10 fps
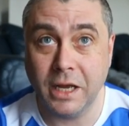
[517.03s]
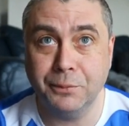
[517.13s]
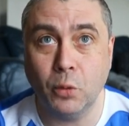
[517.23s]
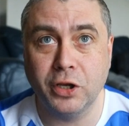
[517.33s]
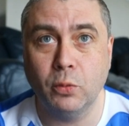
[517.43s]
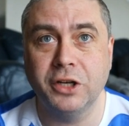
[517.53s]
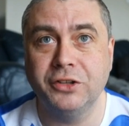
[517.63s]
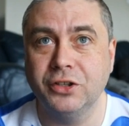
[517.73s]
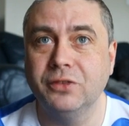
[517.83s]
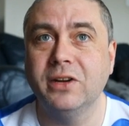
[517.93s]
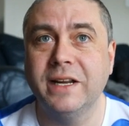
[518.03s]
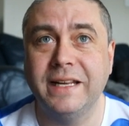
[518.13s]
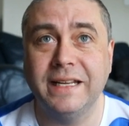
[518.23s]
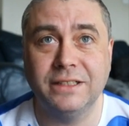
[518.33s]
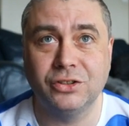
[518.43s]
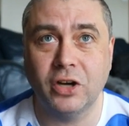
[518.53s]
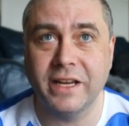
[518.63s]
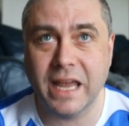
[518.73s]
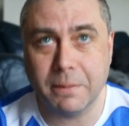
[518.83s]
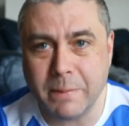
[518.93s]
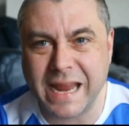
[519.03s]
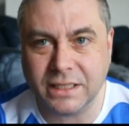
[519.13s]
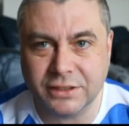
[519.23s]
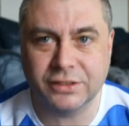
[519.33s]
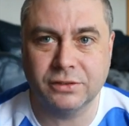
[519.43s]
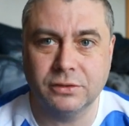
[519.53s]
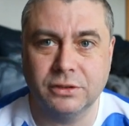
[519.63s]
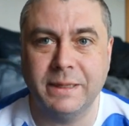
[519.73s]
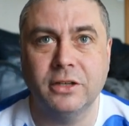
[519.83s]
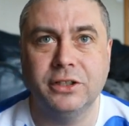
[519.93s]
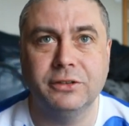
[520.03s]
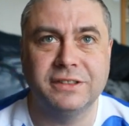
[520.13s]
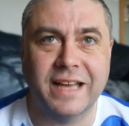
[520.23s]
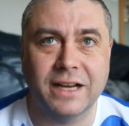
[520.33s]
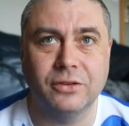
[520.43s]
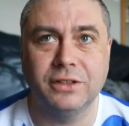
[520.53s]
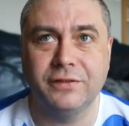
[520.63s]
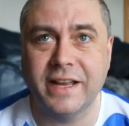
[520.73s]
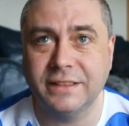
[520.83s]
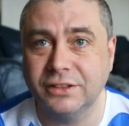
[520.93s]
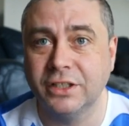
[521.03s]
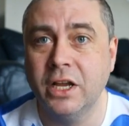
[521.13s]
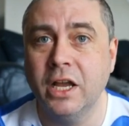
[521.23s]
What you want to do really is try and get a mix, depending on your attack or defense.